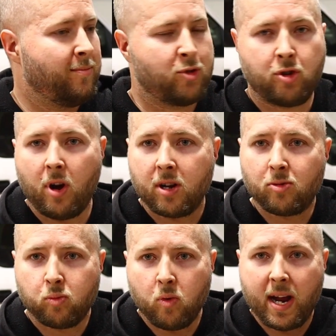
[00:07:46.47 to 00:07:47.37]
Truck
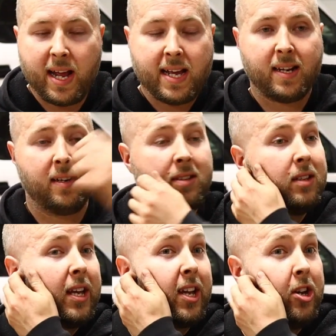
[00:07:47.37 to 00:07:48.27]
ran
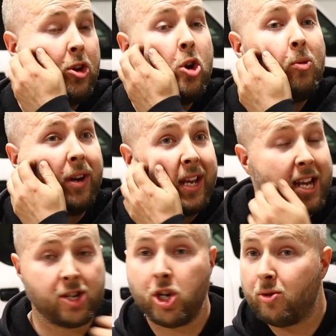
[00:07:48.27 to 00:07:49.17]
like a new one.
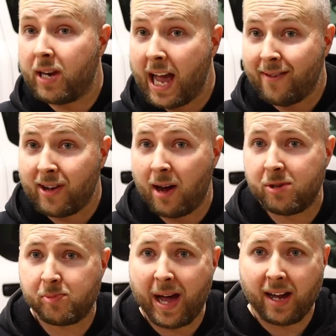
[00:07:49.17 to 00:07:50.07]
Again, 2.5
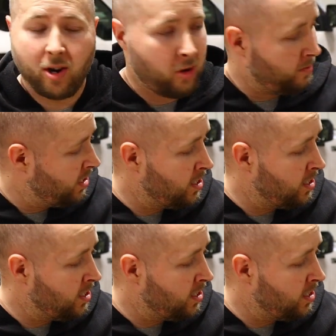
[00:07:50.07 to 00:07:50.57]
hours back home.